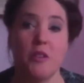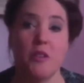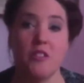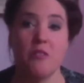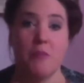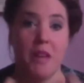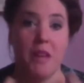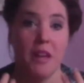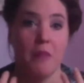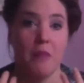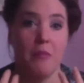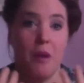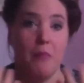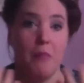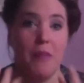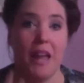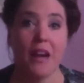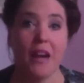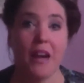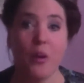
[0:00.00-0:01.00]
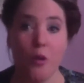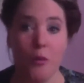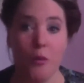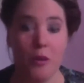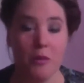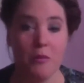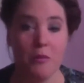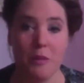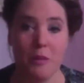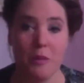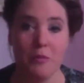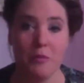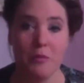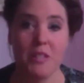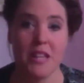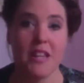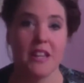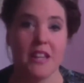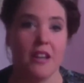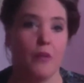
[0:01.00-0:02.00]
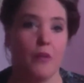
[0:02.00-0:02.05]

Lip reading: of being a black woman in particular,